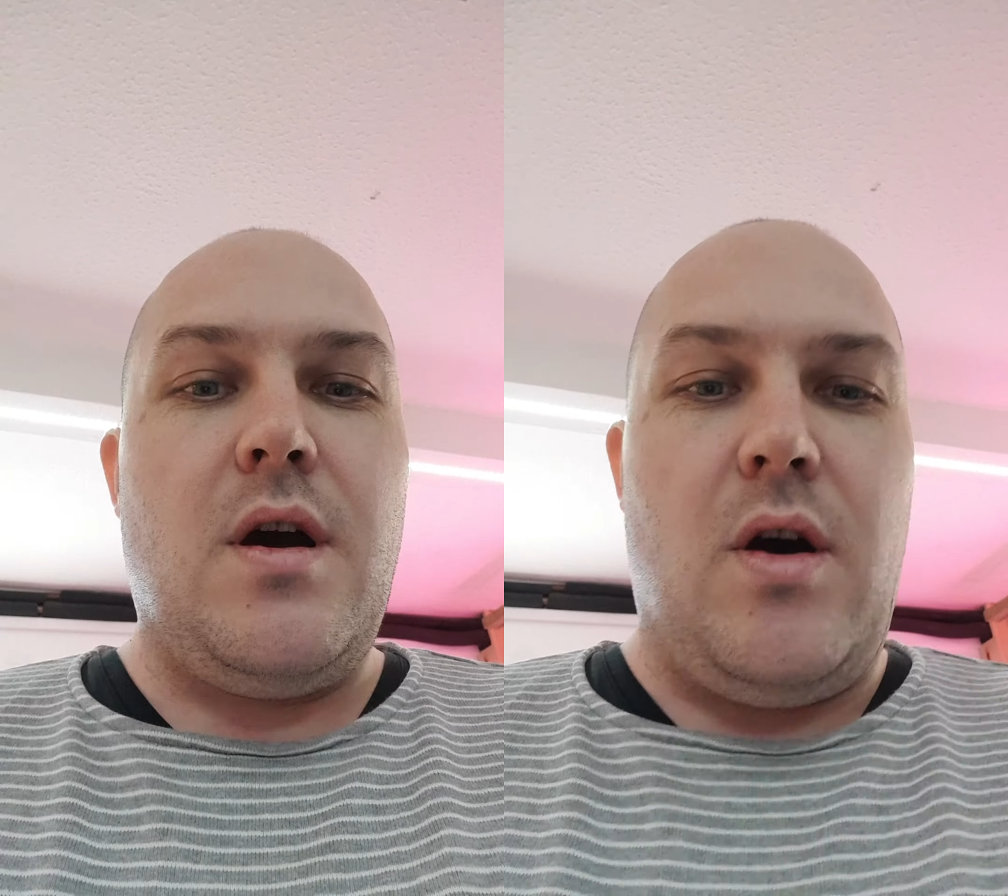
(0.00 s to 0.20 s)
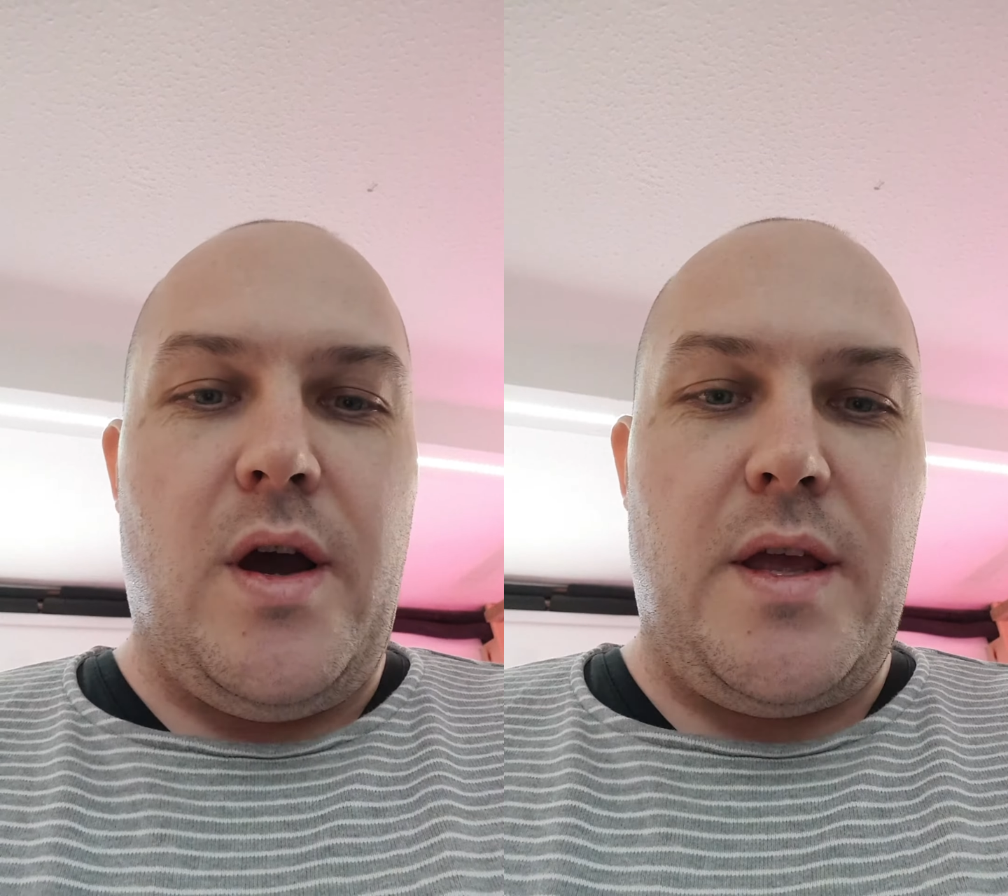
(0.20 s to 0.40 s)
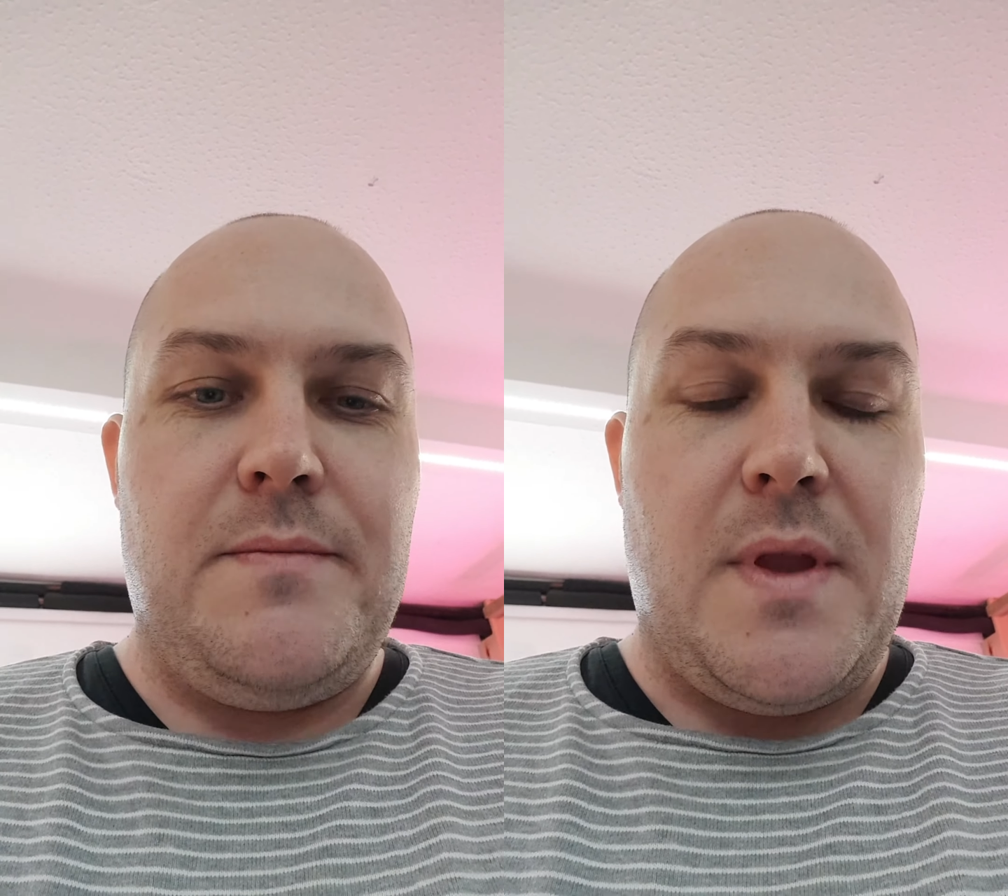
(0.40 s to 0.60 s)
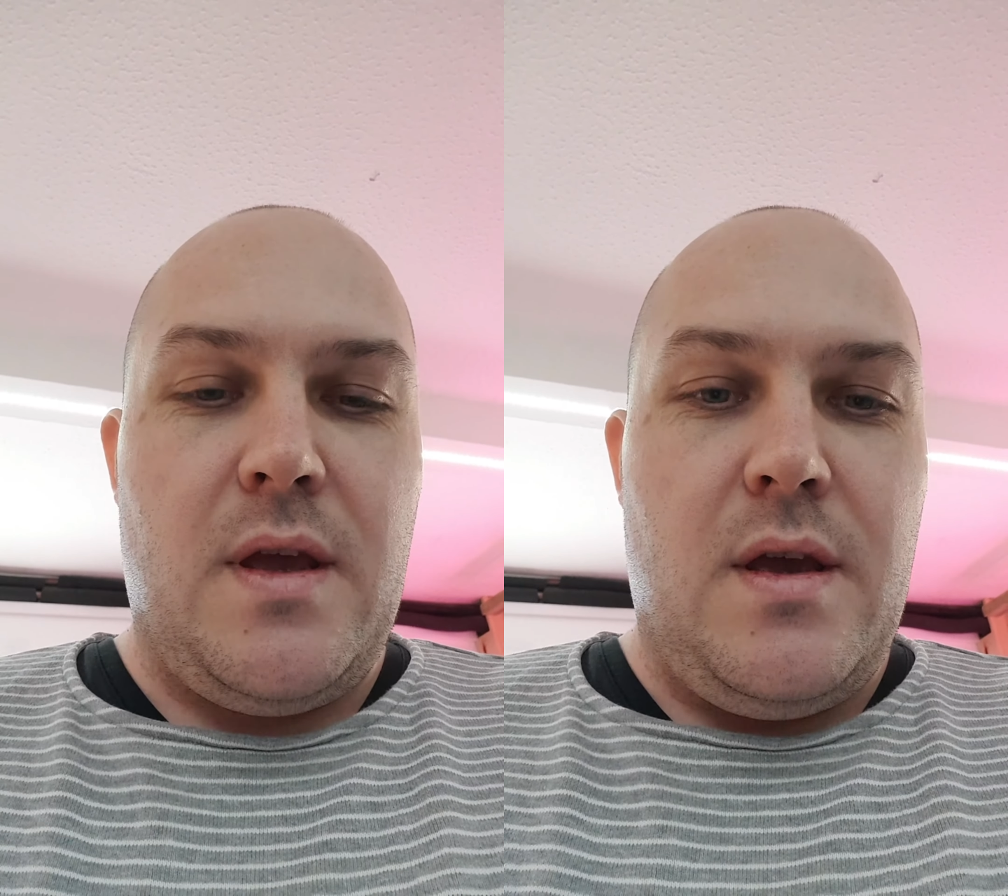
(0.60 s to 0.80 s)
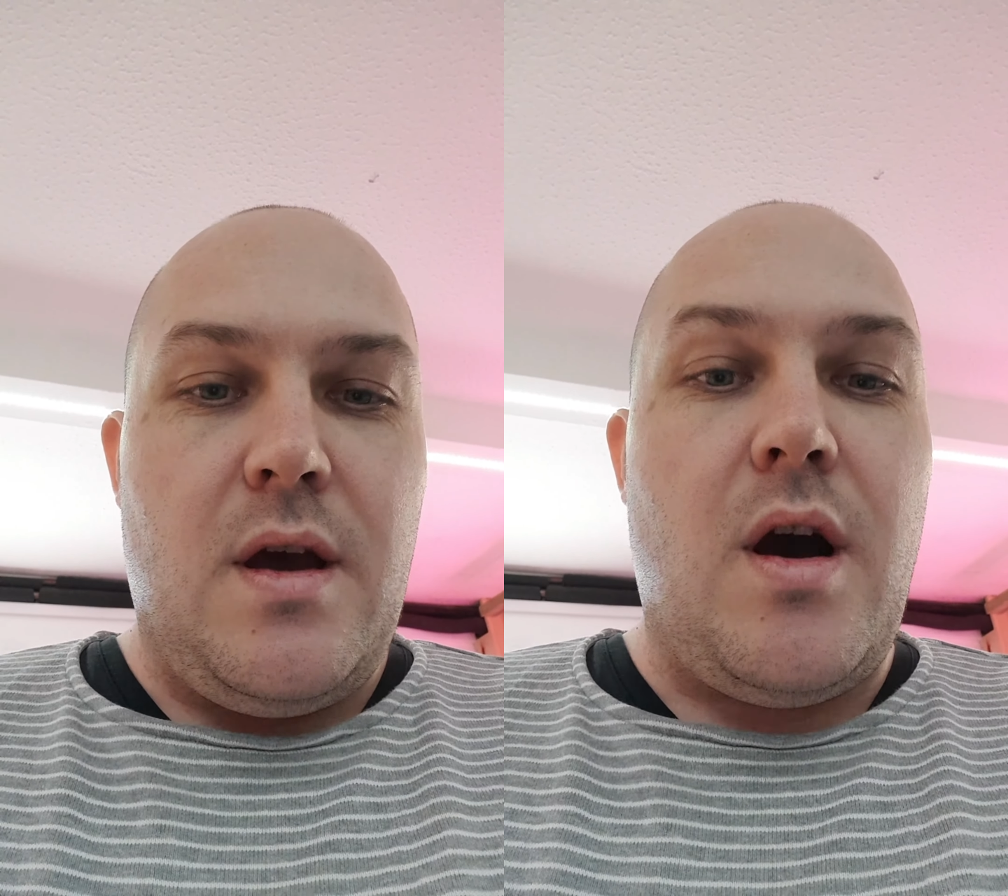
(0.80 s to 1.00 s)
Hi,
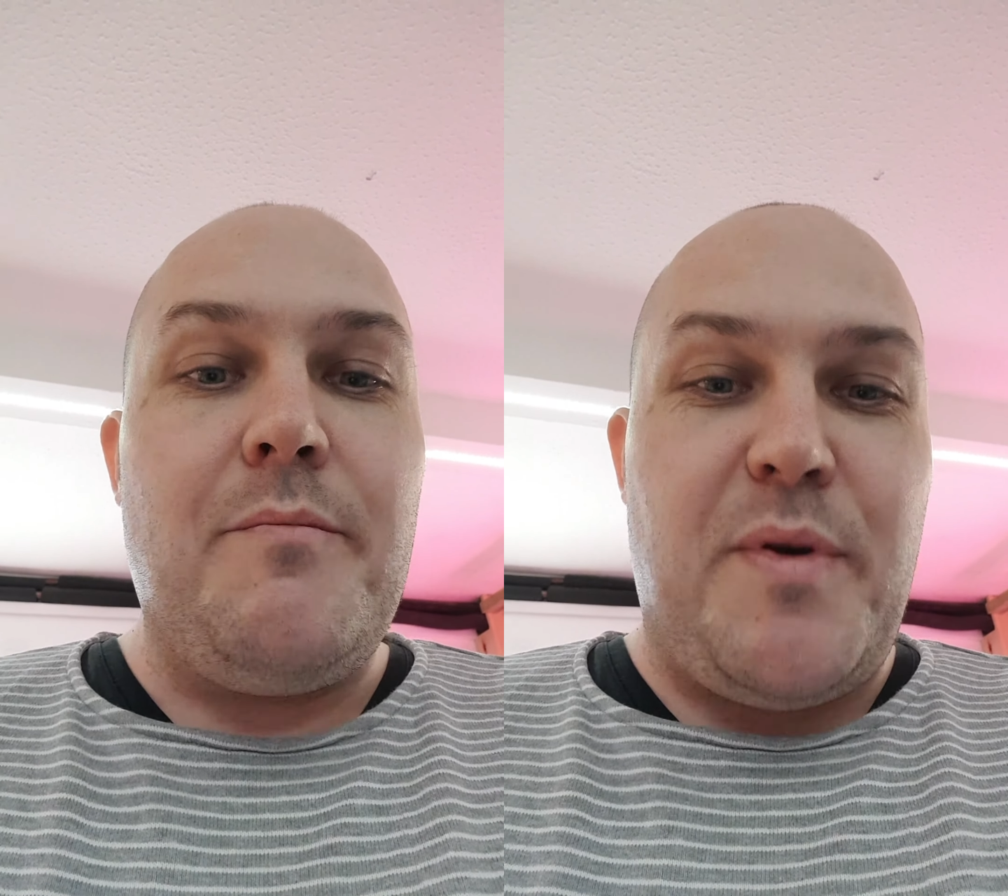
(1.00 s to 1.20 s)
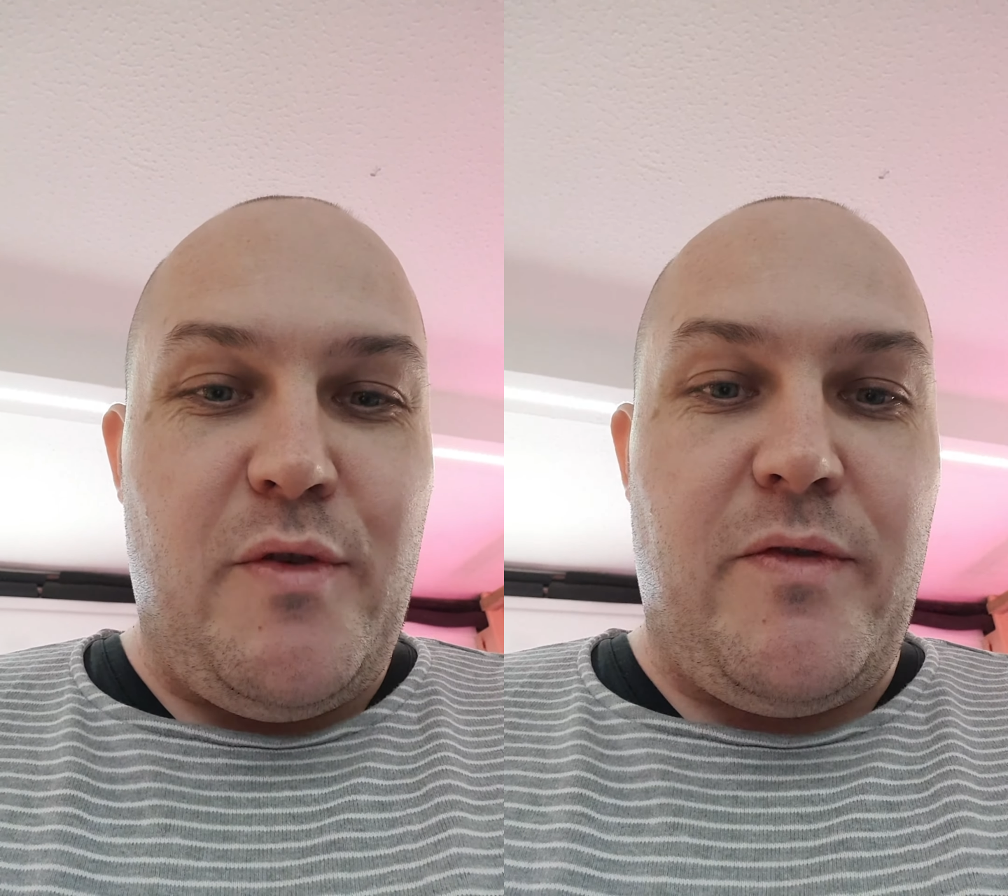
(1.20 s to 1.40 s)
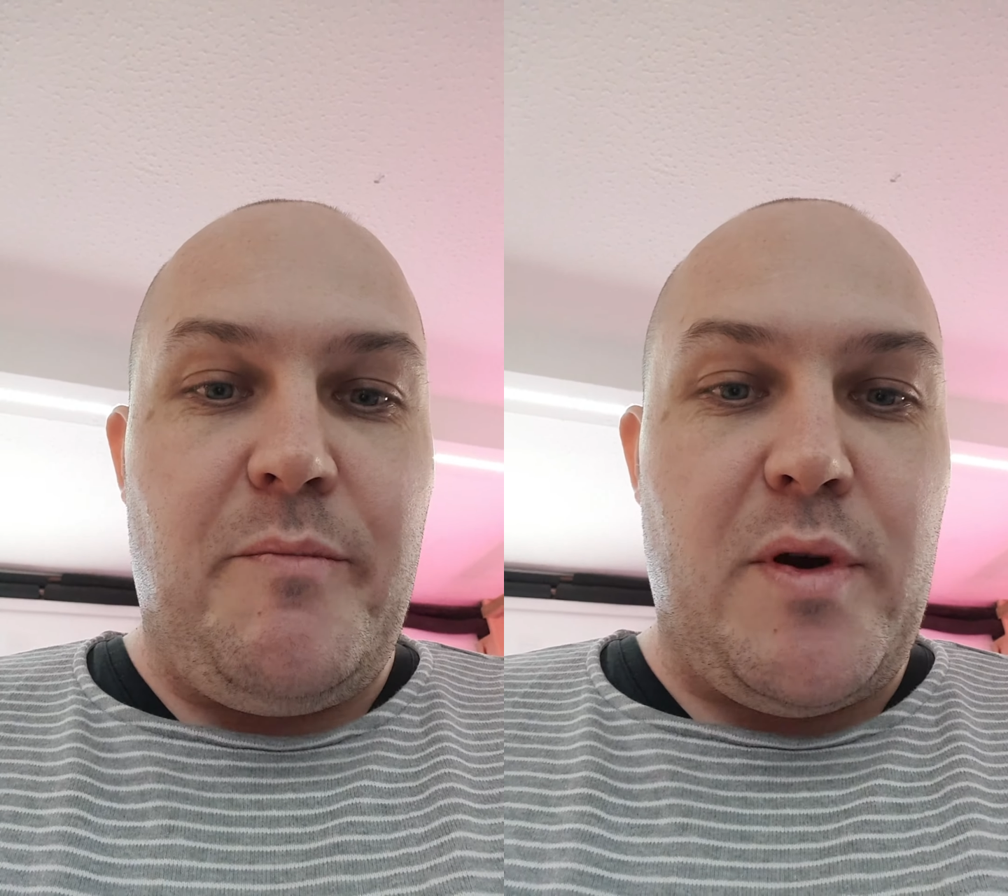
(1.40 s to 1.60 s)
I'm Bill from